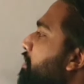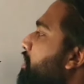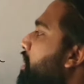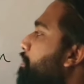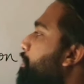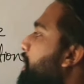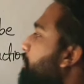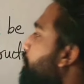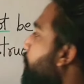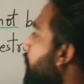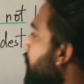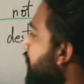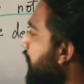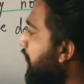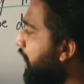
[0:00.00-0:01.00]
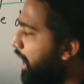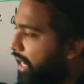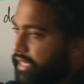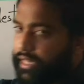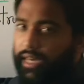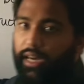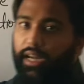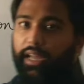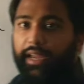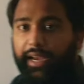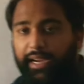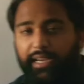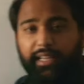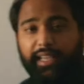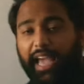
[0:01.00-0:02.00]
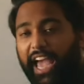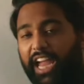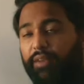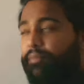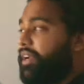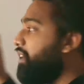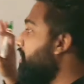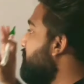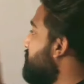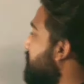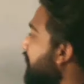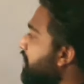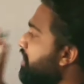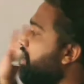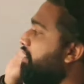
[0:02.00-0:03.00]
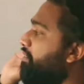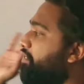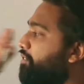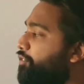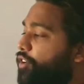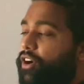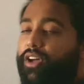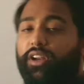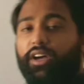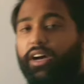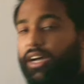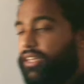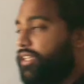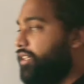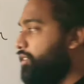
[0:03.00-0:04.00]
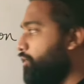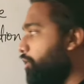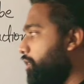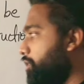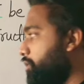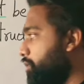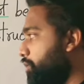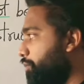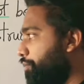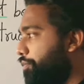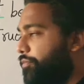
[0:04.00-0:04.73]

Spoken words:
development for other. It can be destructive for others also.